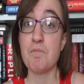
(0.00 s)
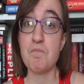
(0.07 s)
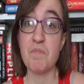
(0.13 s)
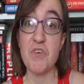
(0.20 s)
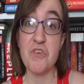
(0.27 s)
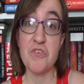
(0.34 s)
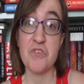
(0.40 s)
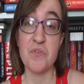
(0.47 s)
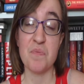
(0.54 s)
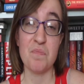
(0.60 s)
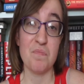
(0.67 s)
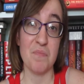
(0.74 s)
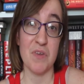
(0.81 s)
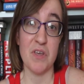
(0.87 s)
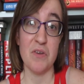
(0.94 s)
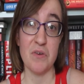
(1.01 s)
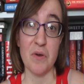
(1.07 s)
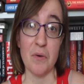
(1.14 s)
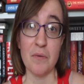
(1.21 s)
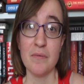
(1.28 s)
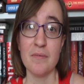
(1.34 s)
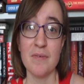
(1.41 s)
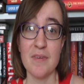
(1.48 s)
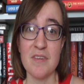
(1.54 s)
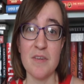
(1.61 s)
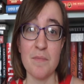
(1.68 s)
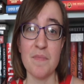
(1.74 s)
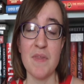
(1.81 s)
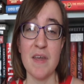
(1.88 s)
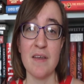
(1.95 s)
There's, you know,
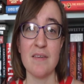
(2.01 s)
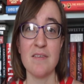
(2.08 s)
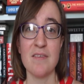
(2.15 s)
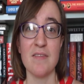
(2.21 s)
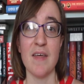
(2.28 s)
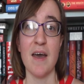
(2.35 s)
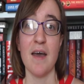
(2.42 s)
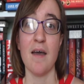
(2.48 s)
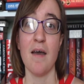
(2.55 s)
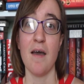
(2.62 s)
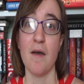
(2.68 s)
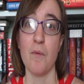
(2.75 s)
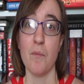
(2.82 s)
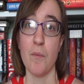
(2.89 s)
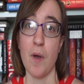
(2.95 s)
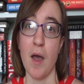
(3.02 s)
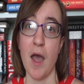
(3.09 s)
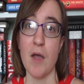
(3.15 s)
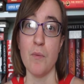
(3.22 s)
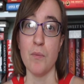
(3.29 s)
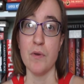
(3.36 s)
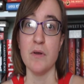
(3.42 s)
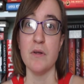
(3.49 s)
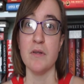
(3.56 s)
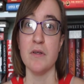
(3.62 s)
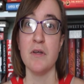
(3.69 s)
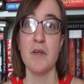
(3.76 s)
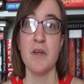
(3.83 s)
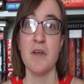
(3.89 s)
some things that I will